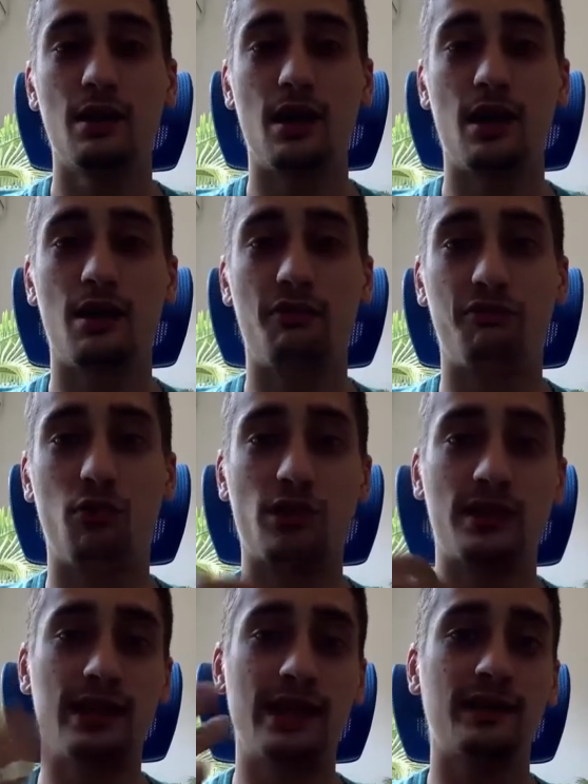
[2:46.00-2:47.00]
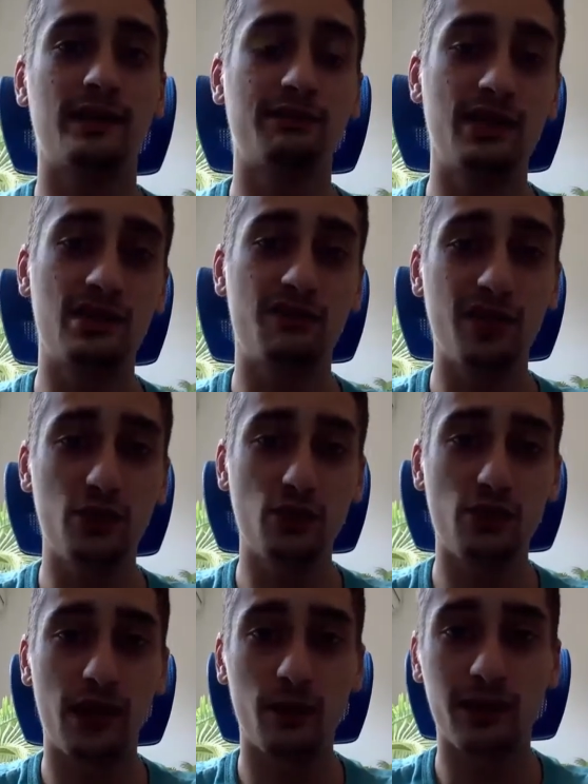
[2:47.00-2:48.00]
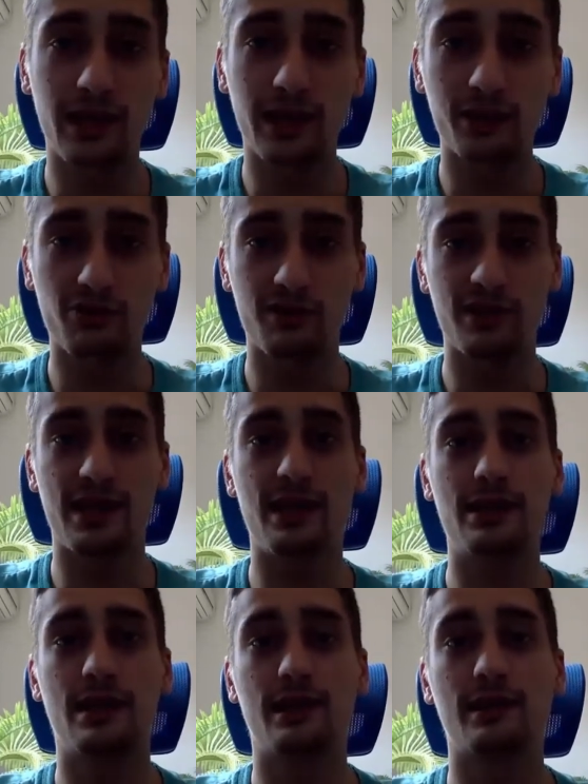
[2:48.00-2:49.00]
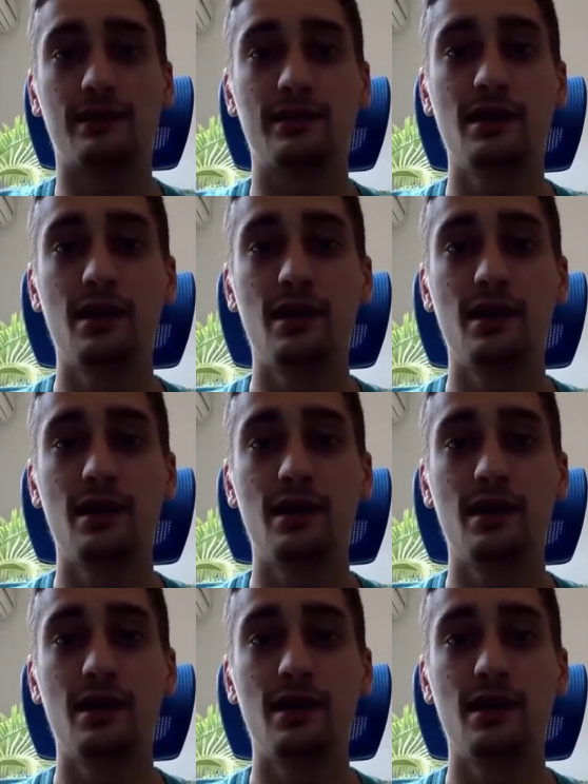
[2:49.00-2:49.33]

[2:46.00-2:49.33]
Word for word: uh, for an end of this video, I would like to say that